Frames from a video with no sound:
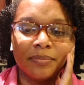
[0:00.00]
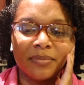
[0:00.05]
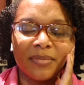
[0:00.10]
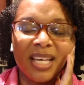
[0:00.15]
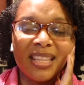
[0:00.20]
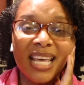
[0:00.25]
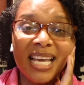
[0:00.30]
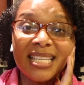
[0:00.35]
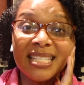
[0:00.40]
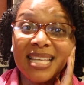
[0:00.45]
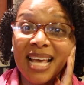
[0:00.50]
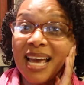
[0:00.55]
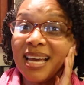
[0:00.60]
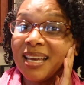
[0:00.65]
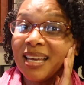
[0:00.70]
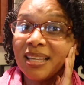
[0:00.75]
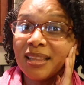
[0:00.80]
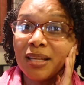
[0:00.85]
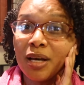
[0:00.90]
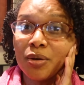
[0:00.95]
they said
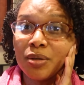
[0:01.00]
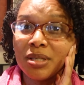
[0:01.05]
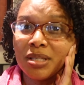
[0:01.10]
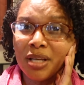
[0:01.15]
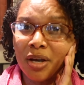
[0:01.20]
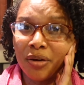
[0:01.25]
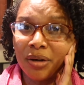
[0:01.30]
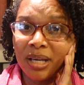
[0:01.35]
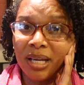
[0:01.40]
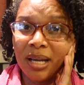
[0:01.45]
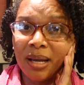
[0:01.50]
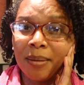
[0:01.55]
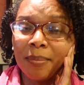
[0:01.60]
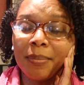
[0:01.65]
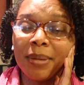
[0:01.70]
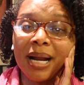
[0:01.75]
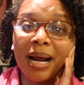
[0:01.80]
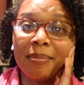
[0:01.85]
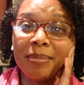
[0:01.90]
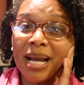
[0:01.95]
get low sodium,
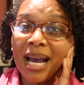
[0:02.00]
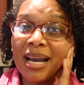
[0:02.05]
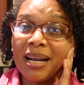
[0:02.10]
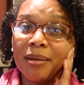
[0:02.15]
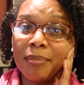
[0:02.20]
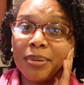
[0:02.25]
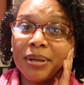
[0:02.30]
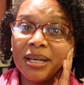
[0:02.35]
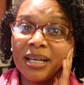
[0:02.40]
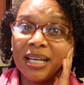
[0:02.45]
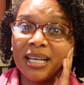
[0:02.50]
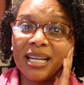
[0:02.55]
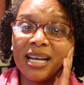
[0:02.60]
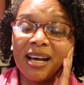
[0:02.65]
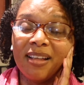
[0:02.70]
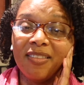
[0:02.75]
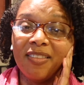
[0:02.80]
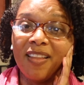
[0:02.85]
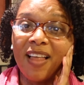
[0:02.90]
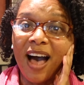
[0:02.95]
but I'm not gonna put
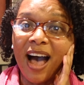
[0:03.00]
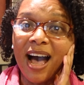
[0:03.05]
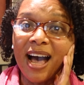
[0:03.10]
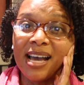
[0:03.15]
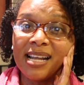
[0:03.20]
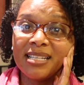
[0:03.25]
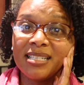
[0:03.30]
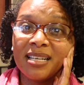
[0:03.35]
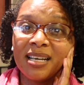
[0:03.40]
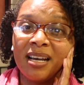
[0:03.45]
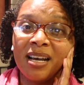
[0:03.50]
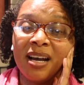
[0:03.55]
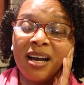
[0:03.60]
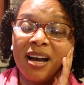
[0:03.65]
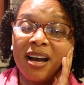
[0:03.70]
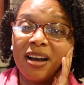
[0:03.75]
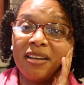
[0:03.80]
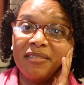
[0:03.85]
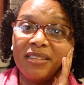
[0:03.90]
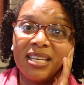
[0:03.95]
a lot
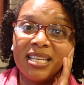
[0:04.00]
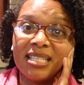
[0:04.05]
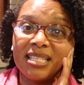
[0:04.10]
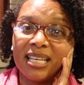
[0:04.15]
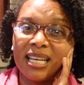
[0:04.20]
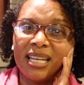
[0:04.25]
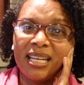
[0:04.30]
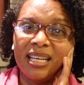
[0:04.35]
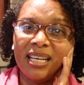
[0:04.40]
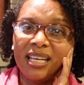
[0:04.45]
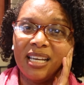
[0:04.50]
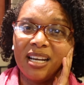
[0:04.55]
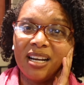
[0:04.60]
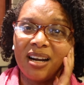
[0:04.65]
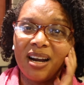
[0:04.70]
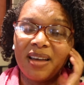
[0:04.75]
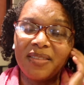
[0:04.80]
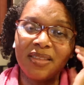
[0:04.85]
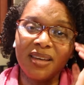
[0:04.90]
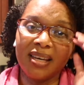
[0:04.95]
of this in here.
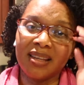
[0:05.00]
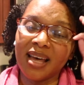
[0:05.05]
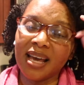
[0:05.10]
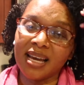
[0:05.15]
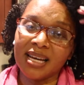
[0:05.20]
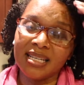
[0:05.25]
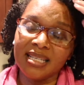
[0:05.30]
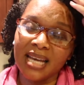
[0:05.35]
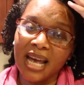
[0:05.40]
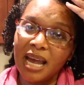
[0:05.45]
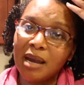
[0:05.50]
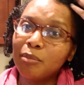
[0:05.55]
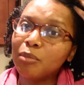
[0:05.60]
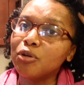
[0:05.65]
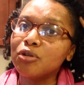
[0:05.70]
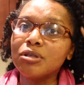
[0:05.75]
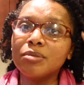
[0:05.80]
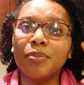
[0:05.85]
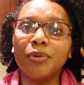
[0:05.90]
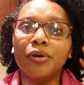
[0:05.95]
I think like a
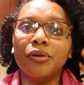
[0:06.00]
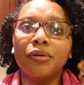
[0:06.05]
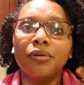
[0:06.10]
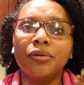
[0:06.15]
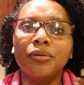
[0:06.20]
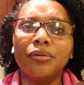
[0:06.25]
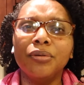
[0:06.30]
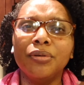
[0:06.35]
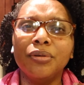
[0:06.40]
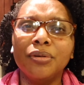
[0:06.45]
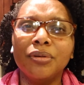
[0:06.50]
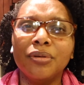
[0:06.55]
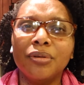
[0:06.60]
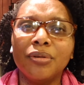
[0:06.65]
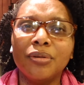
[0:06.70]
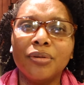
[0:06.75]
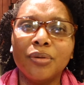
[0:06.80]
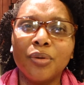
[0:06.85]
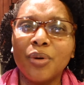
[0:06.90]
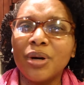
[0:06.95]
tablespoon
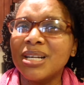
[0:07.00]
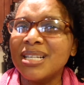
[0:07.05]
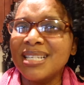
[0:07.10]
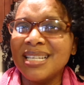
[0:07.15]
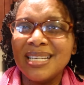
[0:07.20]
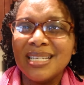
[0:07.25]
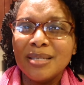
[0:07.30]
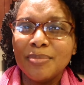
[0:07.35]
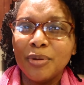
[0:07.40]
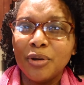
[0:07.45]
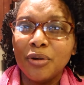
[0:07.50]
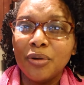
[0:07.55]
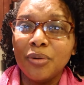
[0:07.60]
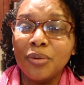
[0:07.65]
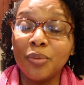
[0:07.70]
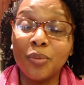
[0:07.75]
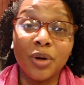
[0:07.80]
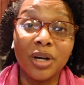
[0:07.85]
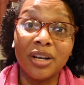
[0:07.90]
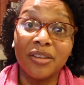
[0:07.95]
or a
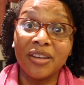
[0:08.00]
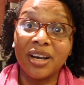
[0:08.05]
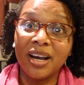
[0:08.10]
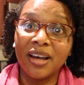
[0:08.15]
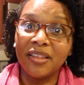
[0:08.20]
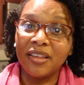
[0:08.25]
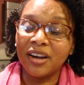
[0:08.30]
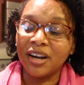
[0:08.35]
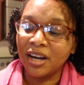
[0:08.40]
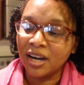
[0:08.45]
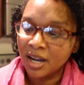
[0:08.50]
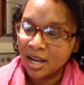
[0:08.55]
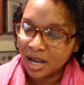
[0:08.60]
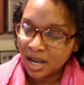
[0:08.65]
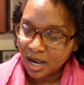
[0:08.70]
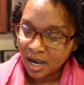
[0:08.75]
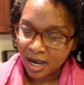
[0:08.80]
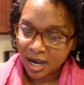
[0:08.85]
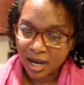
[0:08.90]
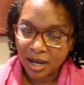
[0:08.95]
teaspoon, one or the other.
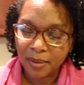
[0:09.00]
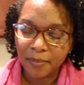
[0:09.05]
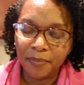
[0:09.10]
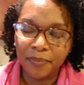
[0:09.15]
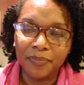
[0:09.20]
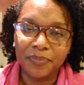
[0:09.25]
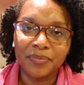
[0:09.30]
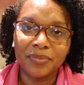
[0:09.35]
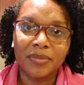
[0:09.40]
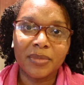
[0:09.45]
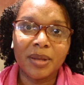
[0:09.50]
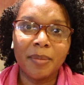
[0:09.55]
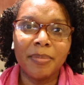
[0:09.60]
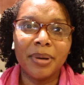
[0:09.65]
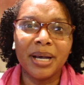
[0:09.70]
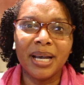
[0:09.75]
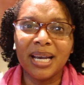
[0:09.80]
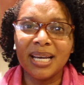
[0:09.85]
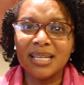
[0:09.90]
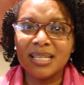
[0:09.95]

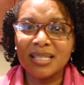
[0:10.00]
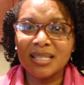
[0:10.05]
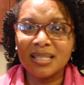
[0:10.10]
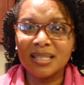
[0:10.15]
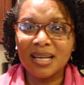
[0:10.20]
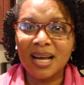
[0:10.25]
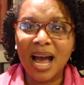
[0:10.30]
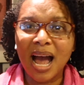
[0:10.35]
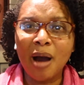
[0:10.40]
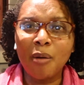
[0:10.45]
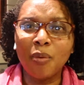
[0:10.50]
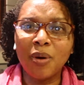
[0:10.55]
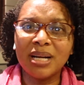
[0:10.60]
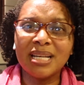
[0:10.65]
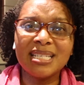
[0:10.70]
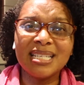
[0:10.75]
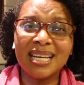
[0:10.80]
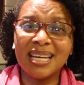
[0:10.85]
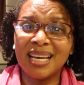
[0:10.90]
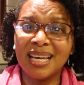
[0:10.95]
But I wanted
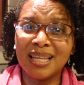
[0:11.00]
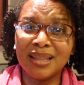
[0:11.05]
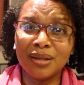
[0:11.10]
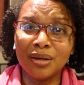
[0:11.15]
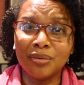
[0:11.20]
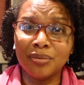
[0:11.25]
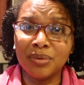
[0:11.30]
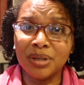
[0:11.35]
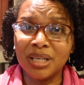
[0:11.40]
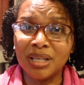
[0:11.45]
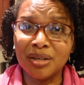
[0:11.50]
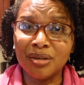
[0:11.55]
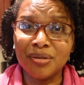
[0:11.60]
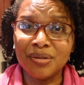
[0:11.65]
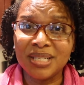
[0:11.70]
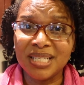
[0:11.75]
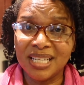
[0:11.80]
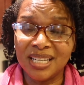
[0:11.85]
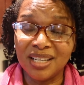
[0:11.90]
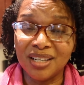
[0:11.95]
to get the real
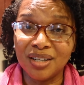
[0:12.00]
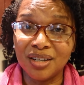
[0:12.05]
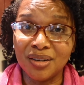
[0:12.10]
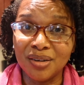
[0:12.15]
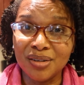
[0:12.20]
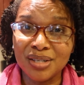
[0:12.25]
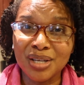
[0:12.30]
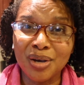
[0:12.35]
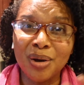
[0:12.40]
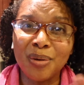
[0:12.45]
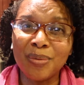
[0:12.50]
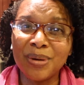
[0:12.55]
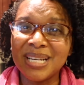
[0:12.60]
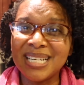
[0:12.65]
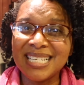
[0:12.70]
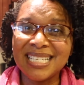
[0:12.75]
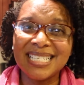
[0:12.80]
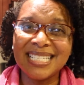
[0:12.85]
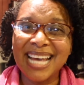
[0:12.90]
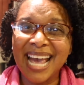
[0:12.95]
deal so it
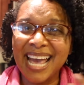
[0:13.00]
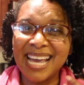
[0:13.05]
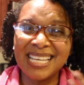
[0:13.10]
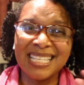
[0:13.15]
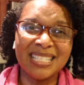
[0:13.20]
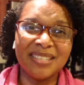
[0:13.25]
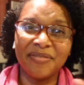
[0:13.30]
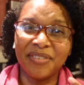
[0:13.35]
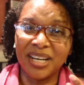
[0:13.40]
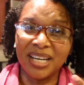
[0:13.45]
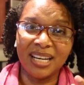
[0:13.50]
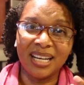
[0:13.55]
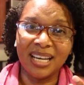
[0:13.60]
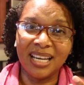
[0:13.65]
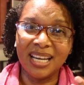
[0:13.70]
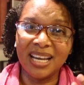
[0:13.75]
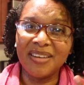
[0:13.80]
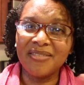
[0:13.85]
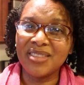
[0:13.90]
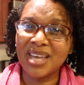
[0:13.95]
wouldn't taste
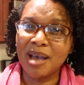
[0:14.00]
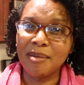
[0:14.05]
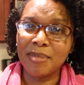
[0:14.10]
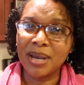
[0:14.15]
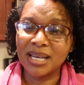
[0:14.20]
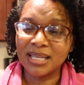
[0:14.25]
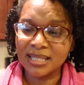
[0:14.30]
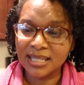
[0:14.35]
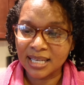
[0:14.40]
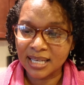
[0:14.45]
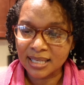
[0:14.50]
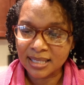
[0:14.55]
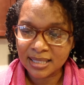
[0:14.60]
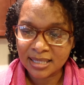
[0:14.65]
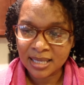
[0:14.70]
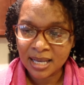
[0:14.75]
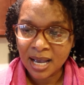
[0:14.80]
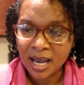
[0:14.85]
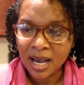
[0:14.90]
funny, if that makes sense.